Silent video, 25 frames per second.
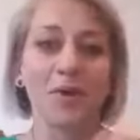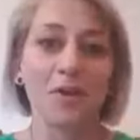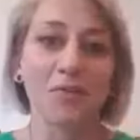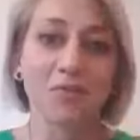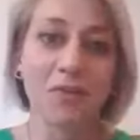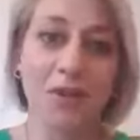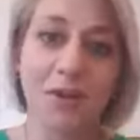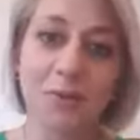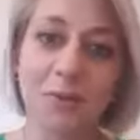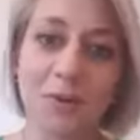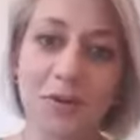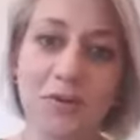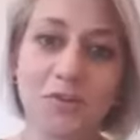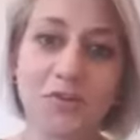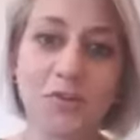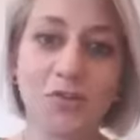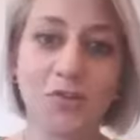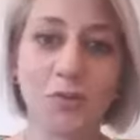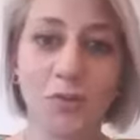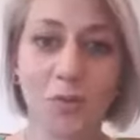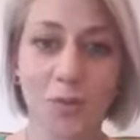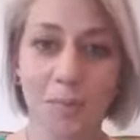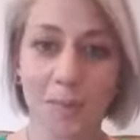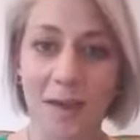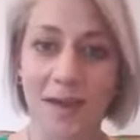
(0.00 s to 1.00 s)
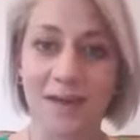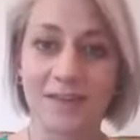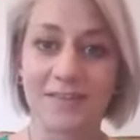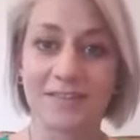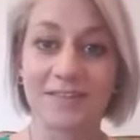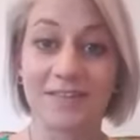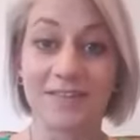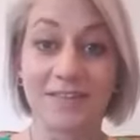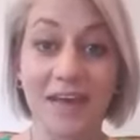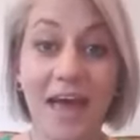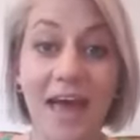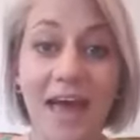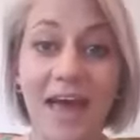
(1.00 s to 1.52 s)
I really wanted to talk about
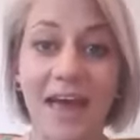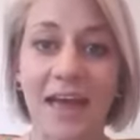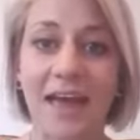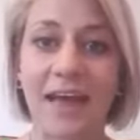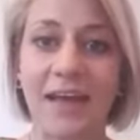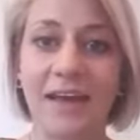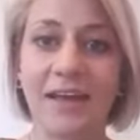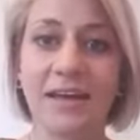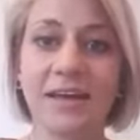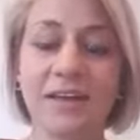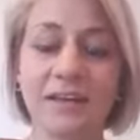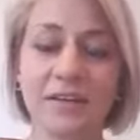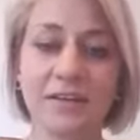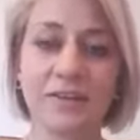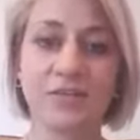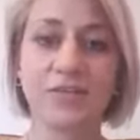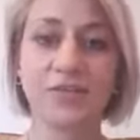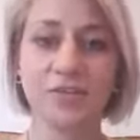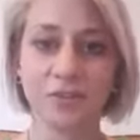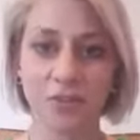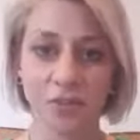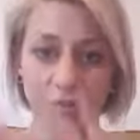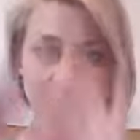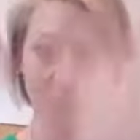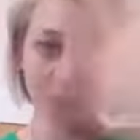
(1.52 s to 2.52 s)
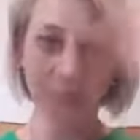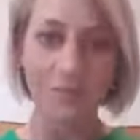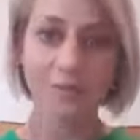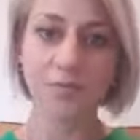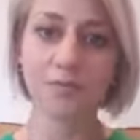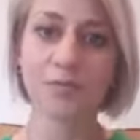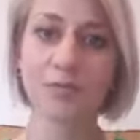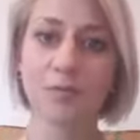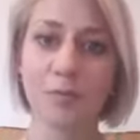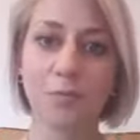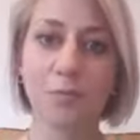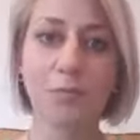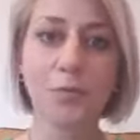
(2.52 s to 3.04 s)
today to
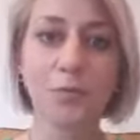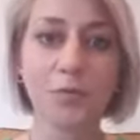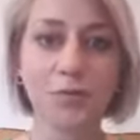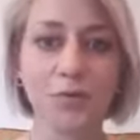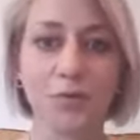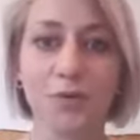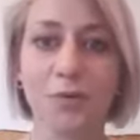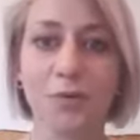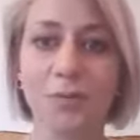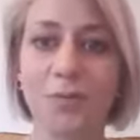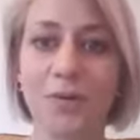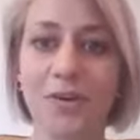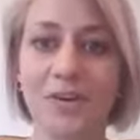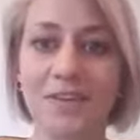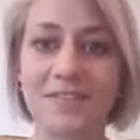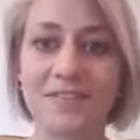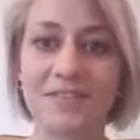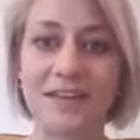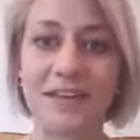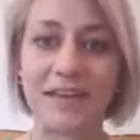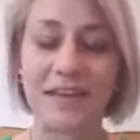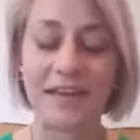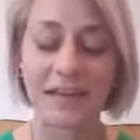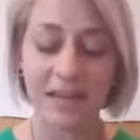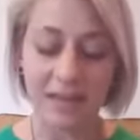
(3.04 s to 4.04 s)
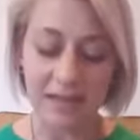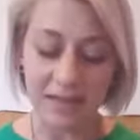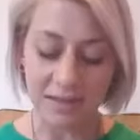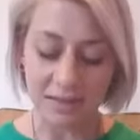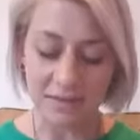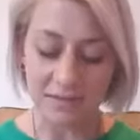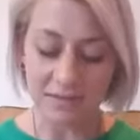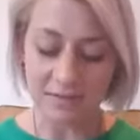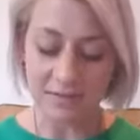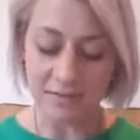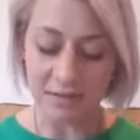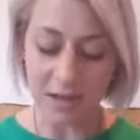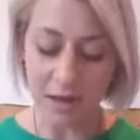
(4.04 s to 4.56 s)
the broader community
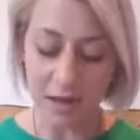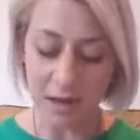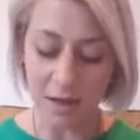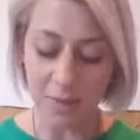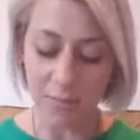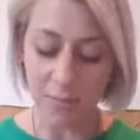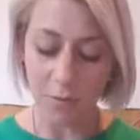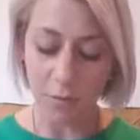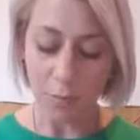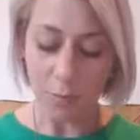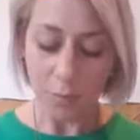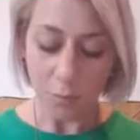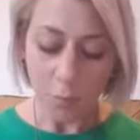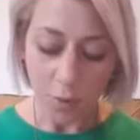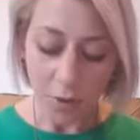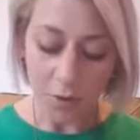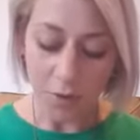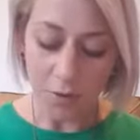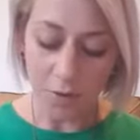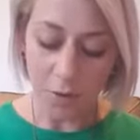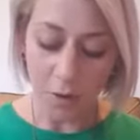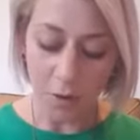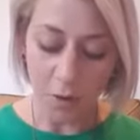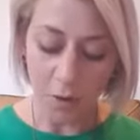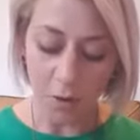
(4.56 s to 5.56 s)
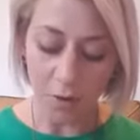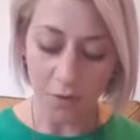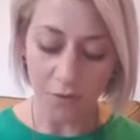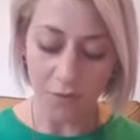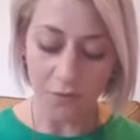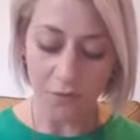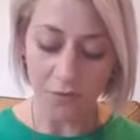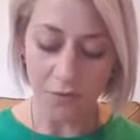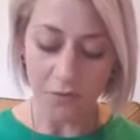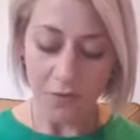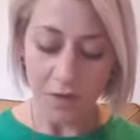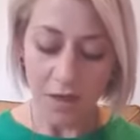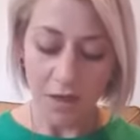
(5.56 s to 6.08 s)
is one
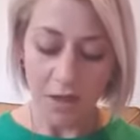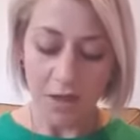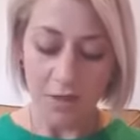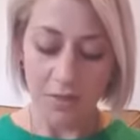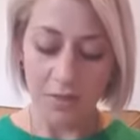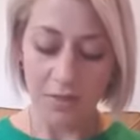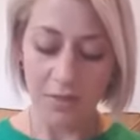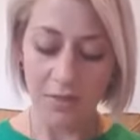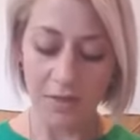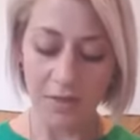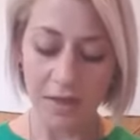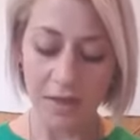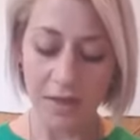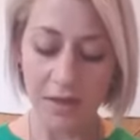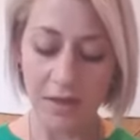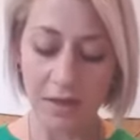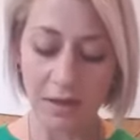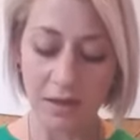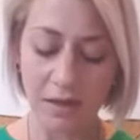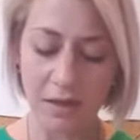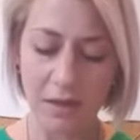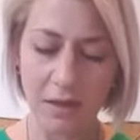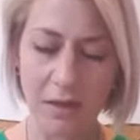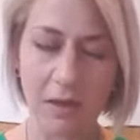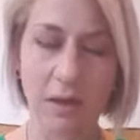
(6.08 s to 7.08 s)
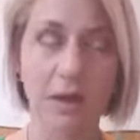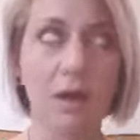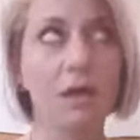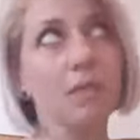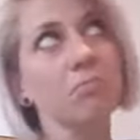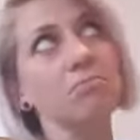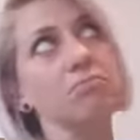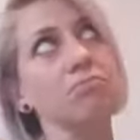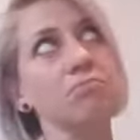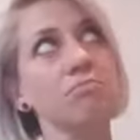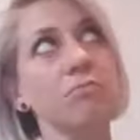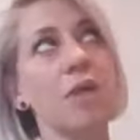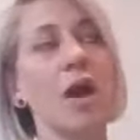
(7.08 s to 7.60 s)
of the
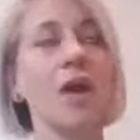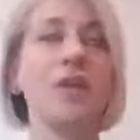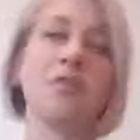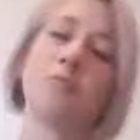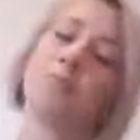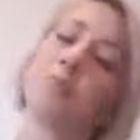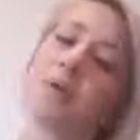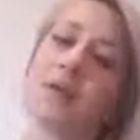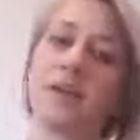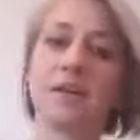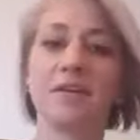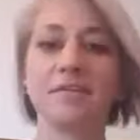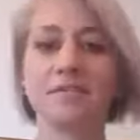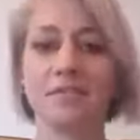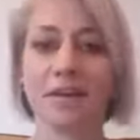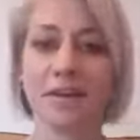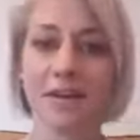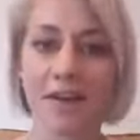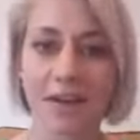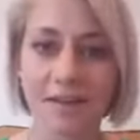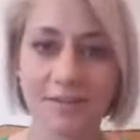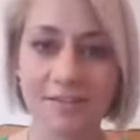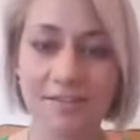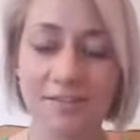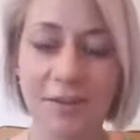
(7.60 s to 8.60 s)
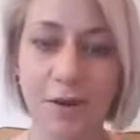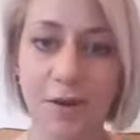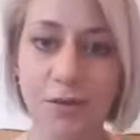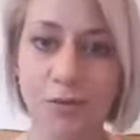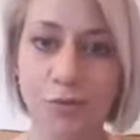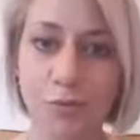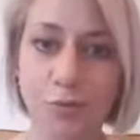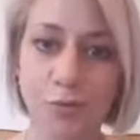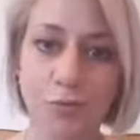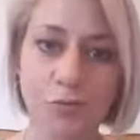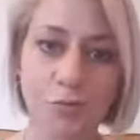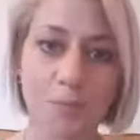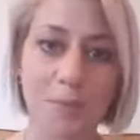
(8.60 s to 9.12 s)
kind of pillars, I guess, that I
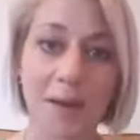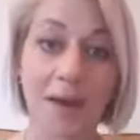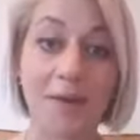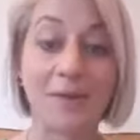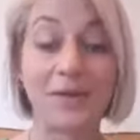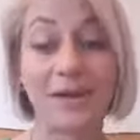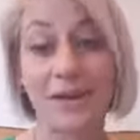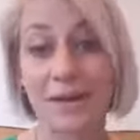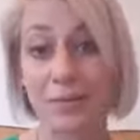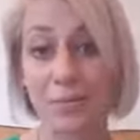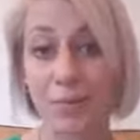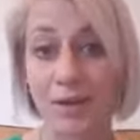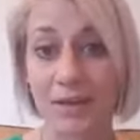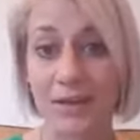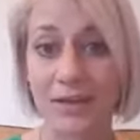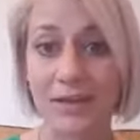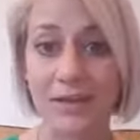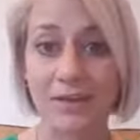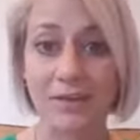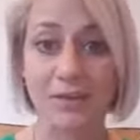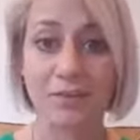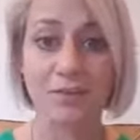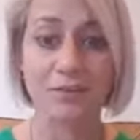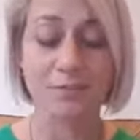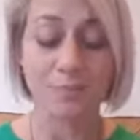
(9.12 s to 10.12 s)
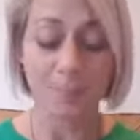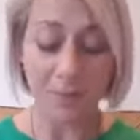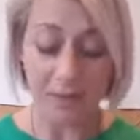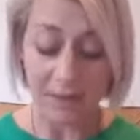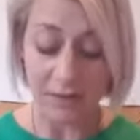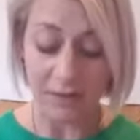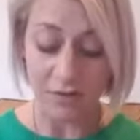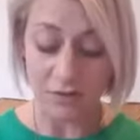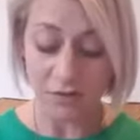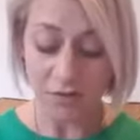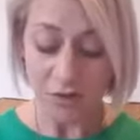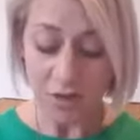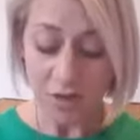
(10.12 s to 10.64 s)
talked about in my keynote
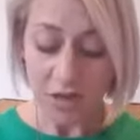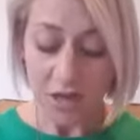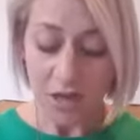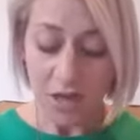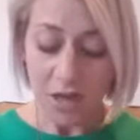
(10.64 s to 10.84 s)
speech.